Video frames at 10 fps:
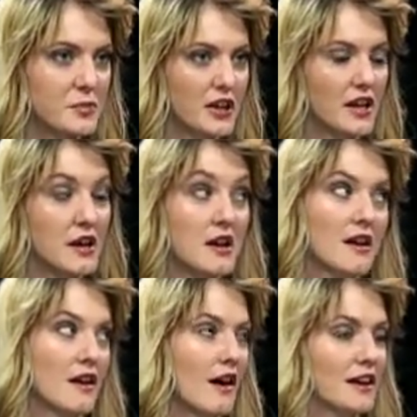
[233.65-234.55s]
But
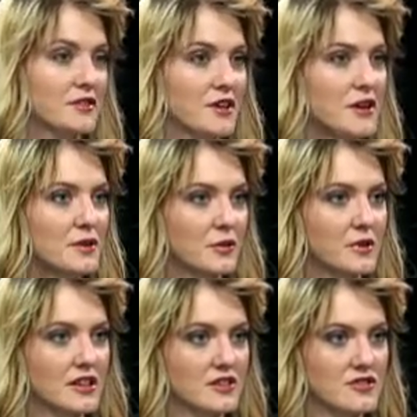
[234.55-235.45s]
I don't know. It'll be
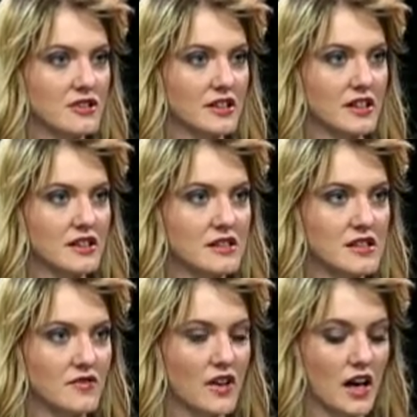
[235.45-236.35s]
an interesting thing to see
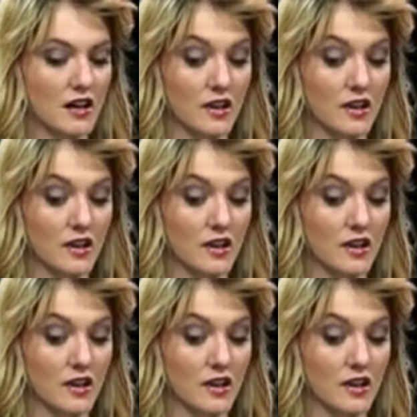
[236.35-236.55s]
if that.